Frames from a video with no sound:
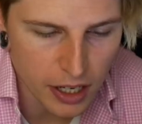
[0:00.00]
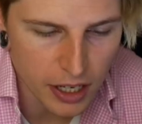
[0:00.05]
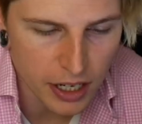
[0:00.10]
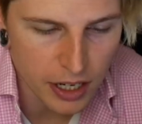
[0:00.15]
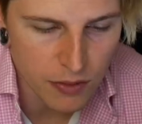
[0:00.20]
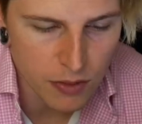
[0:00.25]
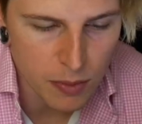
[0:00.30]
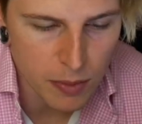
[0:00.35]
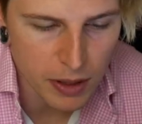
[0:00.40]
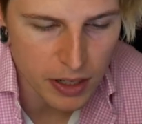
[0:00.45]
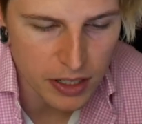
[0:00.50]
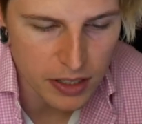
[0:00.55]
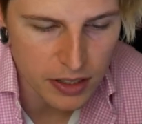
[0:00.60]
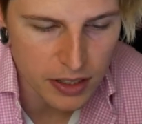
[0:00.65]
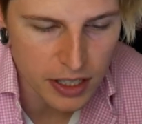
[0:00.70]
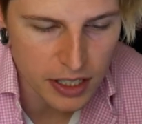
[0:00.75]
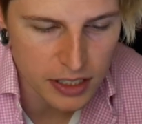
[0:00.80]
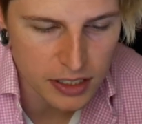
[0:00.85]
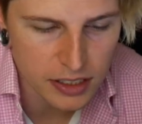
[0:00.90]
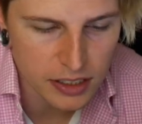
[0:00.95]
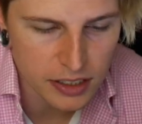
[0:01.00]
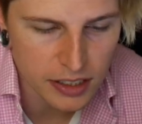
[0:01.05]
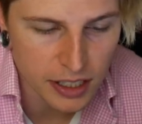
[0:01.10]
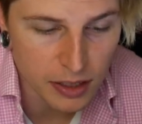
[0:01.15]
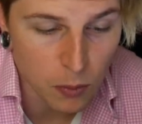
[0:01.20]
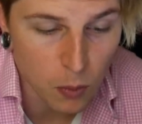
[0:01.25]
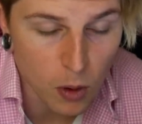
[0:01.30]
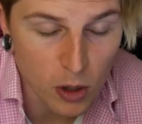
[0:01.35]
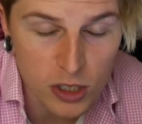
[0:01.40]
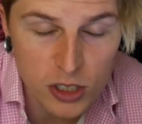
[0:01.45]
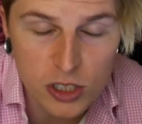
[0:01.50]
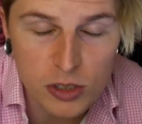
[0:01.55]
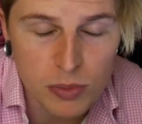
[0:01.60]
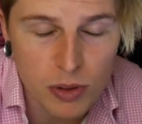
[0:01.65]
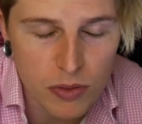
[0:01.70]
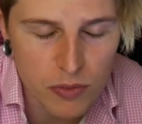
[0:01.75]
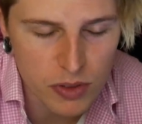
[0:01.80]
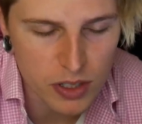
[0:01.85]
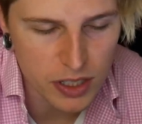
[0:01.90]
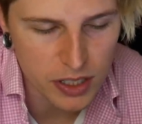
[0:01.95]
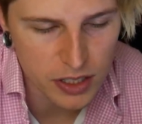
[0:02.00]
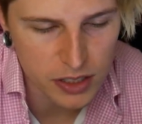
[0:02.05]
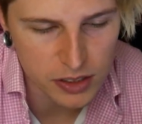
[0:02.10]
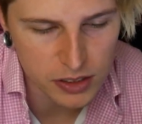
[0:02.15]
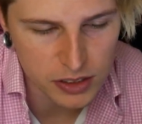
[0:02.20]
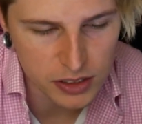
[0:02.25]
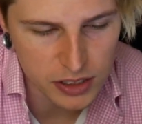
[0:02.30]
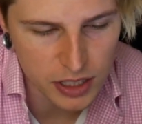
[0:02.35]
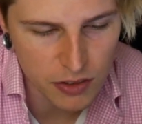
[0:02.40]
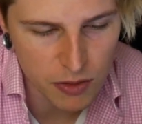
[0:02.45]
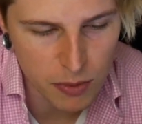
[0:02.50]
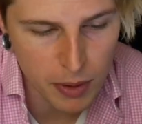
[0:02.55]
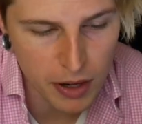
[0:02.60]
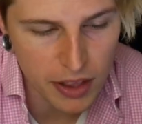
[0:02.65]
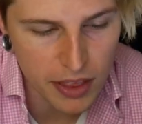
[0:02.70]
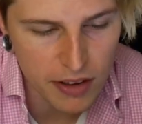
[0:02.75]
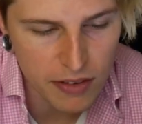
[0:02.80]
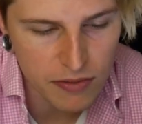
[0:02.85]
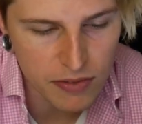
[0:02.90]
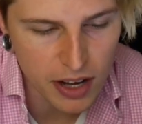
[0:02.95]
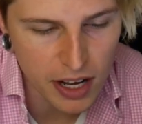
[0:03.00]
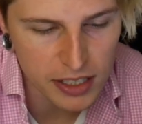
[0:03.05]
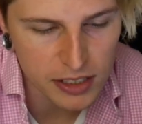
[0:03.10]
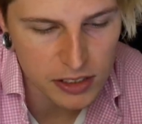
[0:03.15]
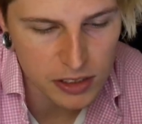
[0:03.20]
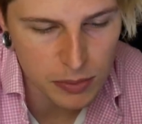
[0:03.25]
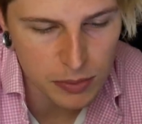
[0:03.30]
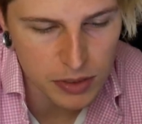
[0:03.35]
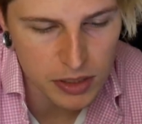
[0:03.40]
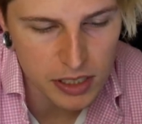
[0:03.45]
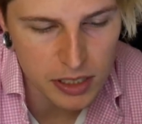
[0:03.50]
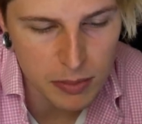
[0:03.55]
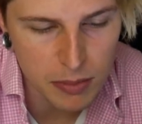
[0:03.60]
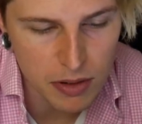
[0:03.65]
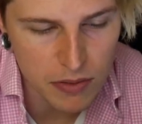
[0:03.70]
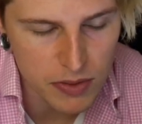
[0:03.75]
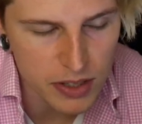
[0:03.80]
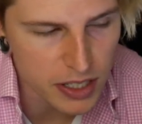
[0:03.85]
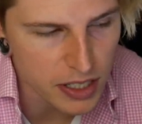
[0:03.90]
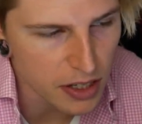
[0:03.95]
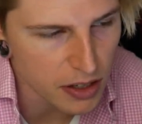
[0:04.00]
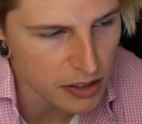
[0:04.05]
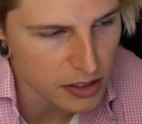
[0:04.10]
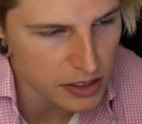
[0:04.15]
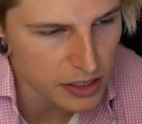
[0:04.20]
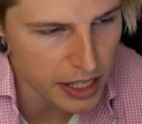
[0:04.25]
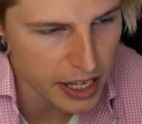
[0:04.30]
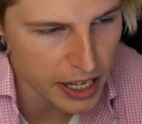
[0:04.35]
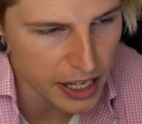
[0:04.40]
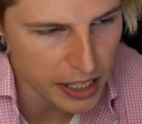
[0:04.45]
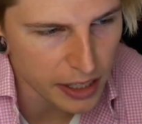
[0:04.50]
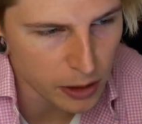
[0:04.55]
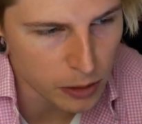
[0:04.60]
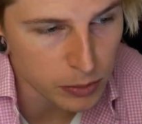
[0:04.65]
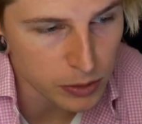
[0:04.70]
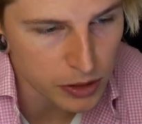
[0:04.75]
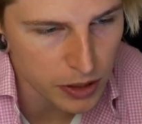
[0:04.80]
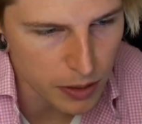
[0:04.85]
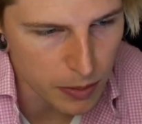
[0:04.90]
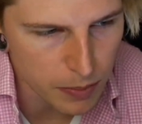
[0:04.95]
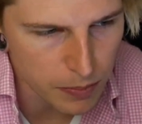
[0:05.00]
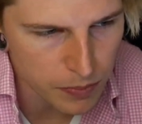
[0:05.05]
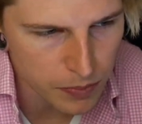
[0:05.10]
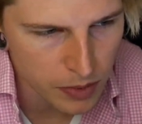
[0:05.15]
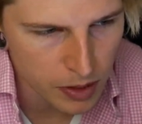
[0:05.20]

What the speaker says: and everybody that watches my videos and everybody that finds something in my videos that helps them.